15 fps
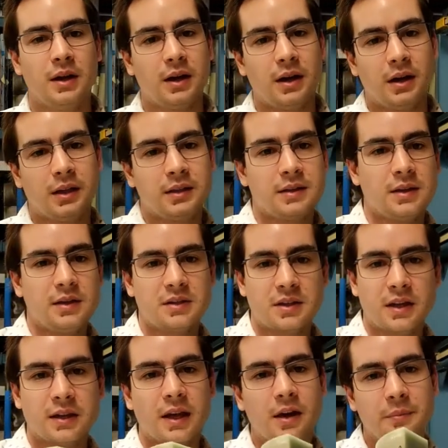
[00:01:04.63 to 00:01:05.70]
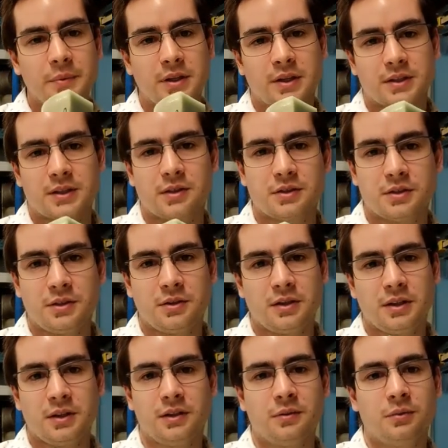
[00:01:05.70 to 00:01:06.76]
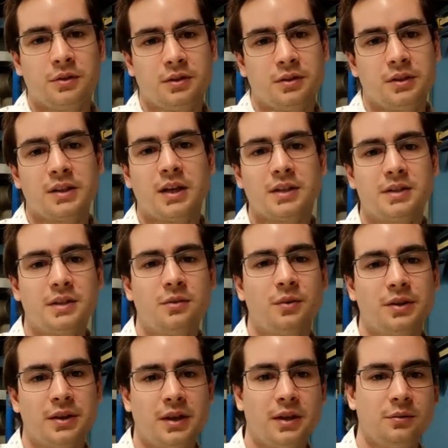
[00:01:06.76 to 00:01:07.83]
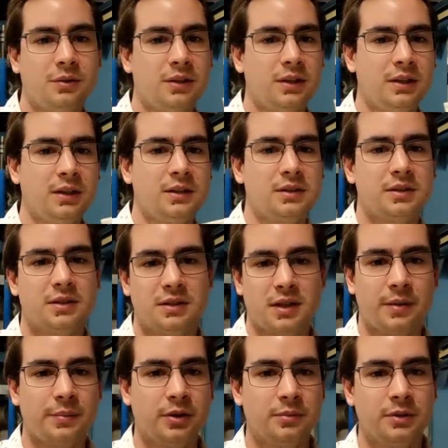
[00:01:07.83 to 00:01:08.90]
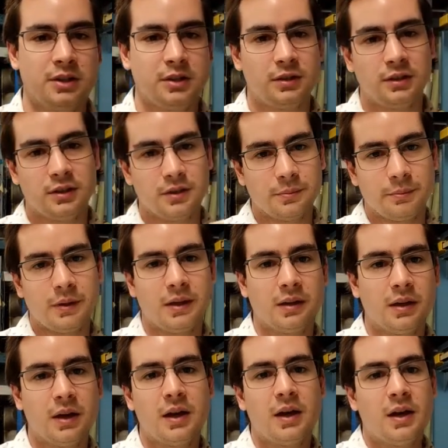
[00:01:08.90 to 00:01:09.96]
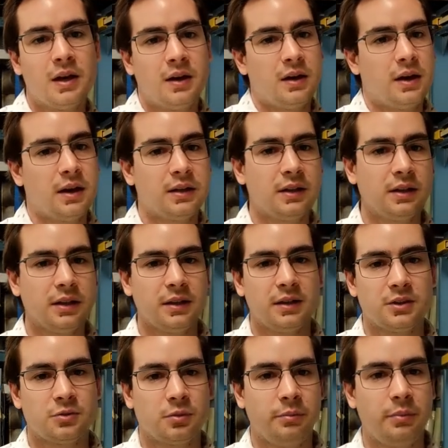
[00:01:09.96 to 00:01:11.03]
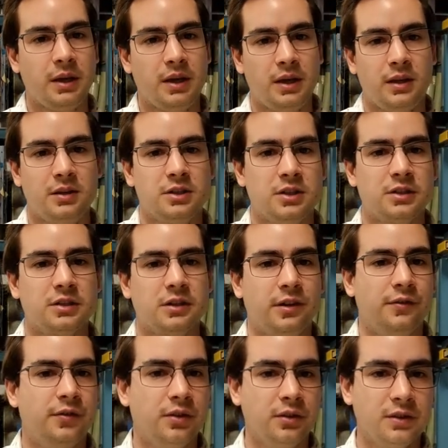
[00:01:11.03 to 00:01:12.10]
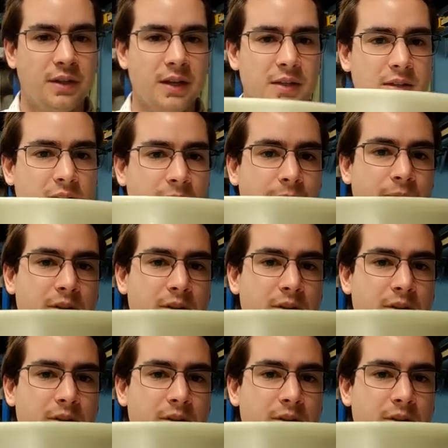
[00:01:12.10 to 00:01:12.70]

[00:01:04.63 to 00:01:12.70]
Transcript: Uh, it is cut out because I was doing, we were doing testing with it and we needed to sample the material, but ideally this would be just a full disc.